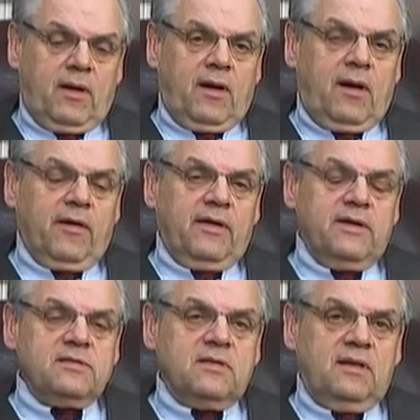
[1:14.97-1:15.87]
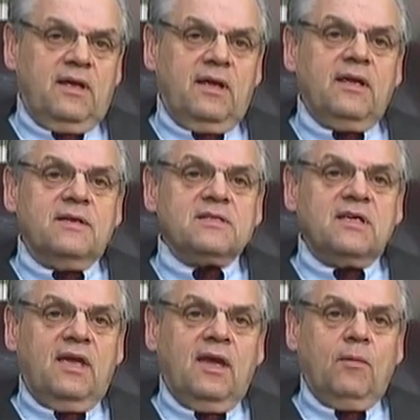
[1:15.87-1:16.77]
Our guest today is
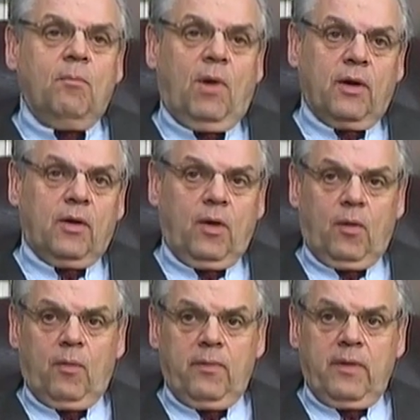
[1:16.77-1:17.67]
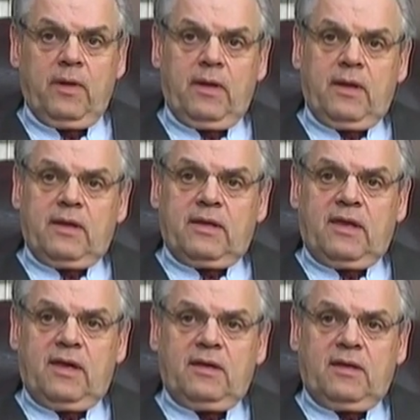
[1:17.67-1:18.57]
Ken Marco.
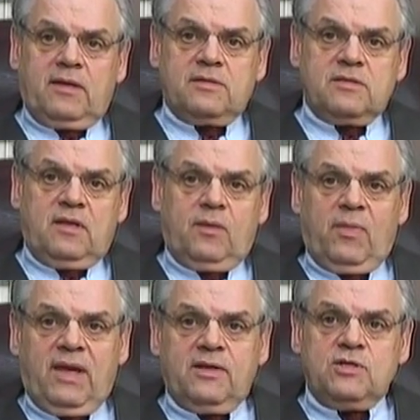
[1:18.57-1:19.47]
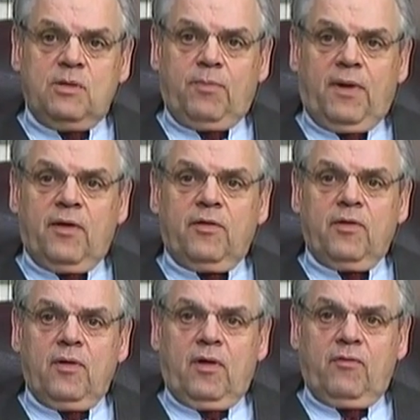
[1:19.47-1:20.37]
Ken is the managing
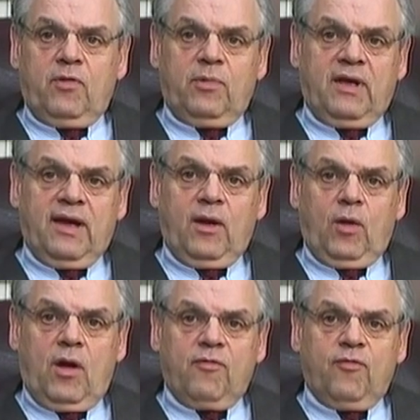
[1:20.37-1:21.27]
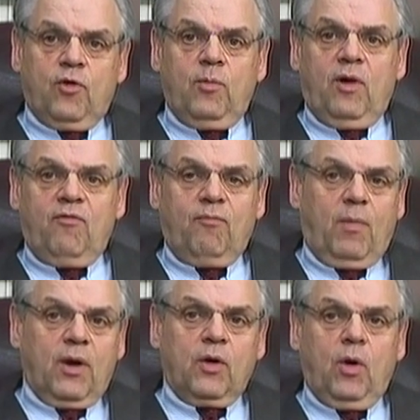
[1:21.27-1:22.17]
partner of the Medina law firm of
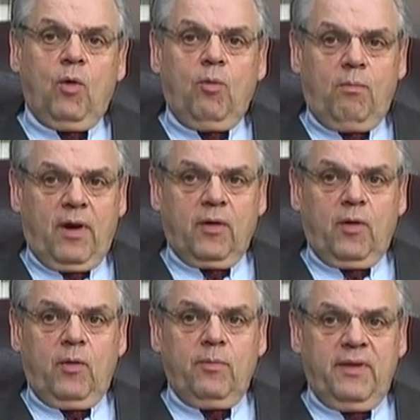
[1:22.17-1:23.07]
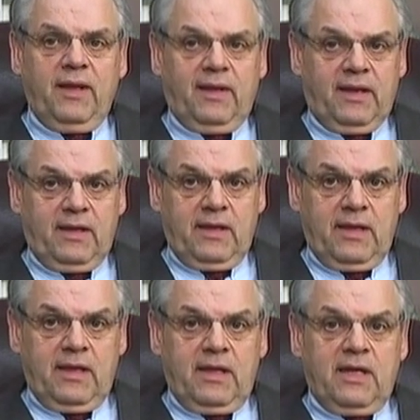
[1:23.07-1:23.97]
Marco & Bailey.
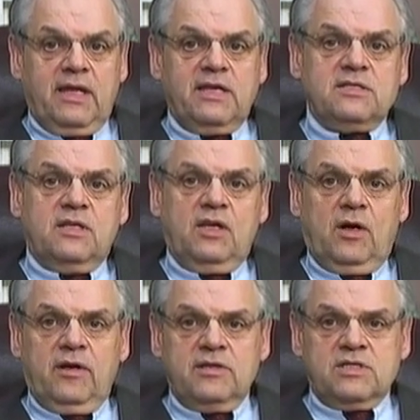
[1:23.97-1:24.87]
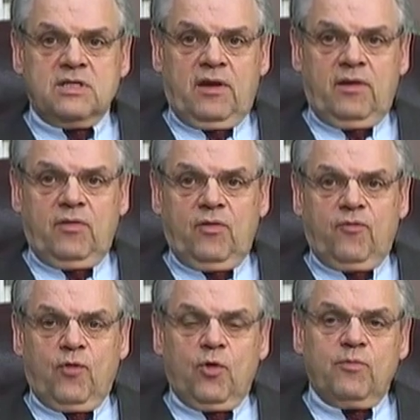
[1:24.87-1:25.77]
He's the youngest son of the
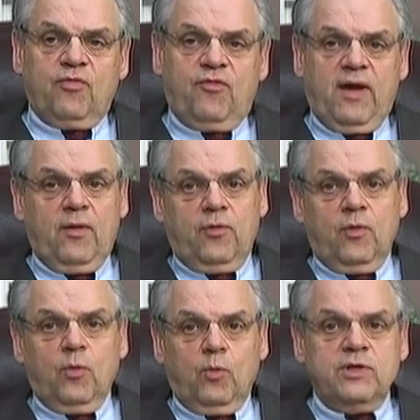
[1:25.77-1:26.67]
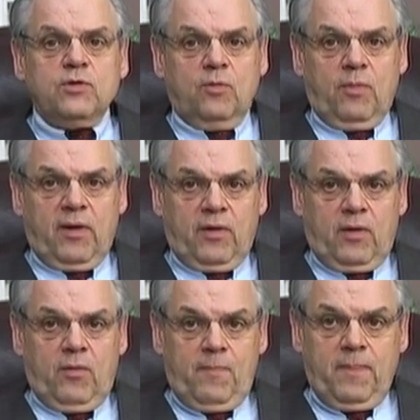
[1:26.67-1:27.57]
firm's founder, Richard Marco.